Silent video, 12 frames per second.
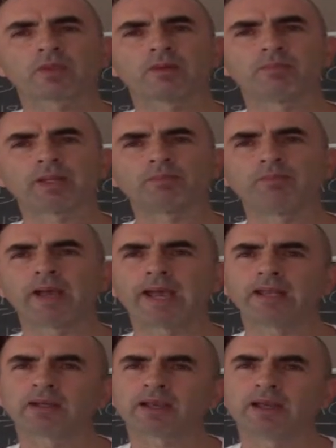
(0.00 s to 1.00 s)
but
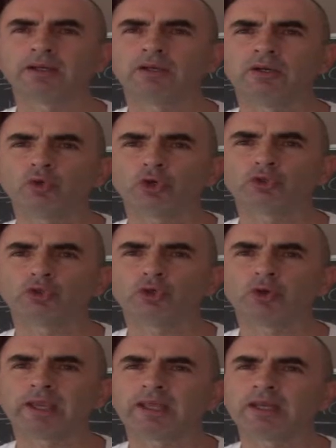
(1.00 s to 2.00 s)
man cannot
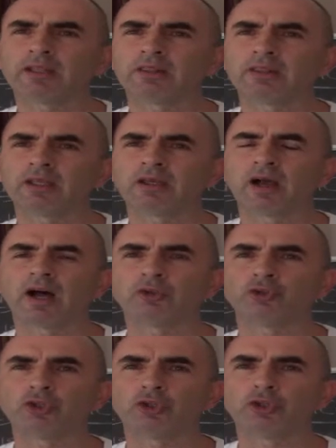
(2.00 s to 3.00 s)
do anything
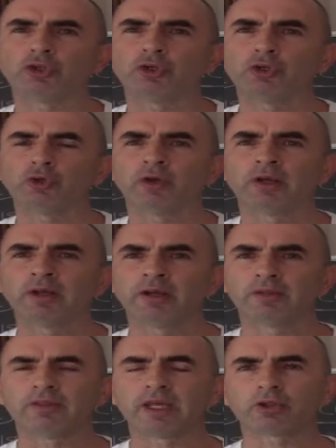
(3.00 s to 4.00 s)
unto you
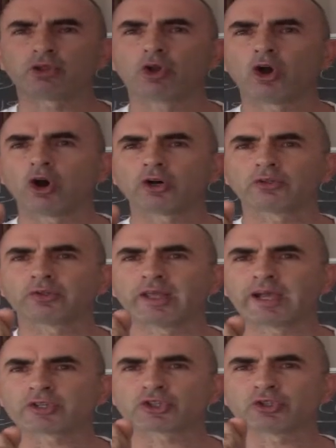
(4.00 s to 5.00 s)
that God
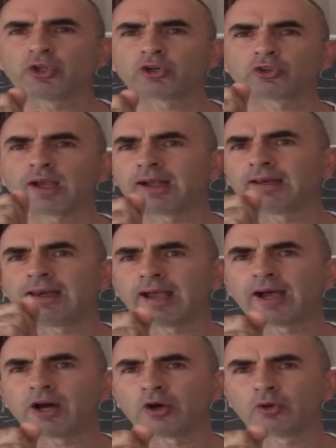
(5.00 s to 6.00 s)
does not
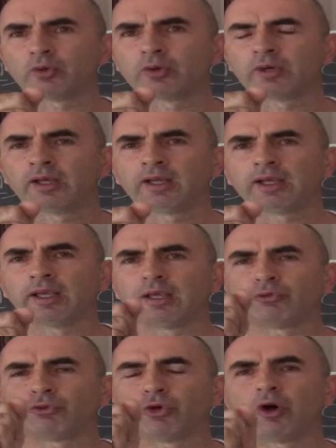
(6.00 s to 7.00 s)
allow.
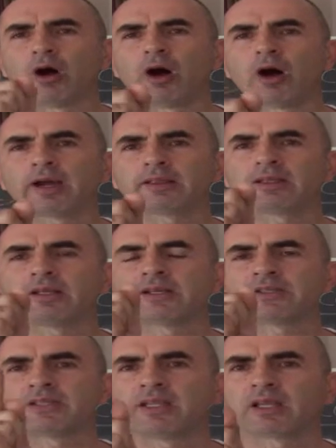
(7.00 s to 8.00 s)
If you hide in a
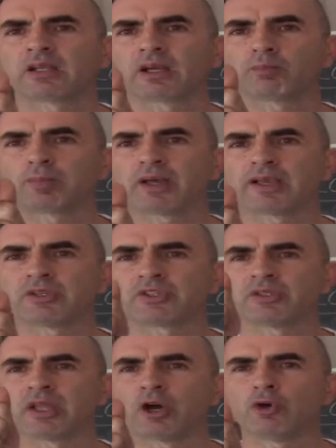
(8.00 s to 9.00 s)
secret place,
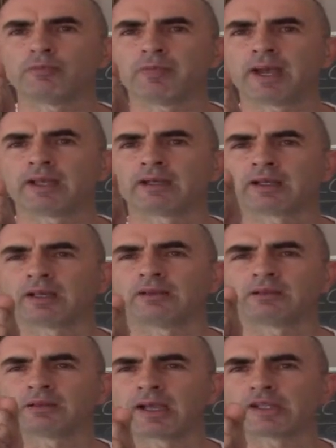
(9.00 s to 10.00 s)
no man can
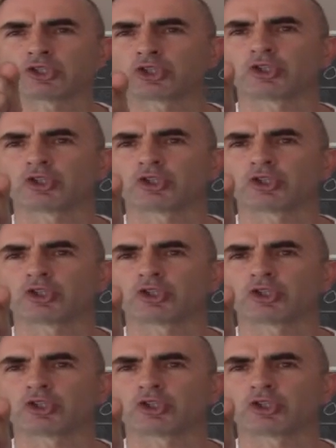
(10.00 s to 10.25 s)
touch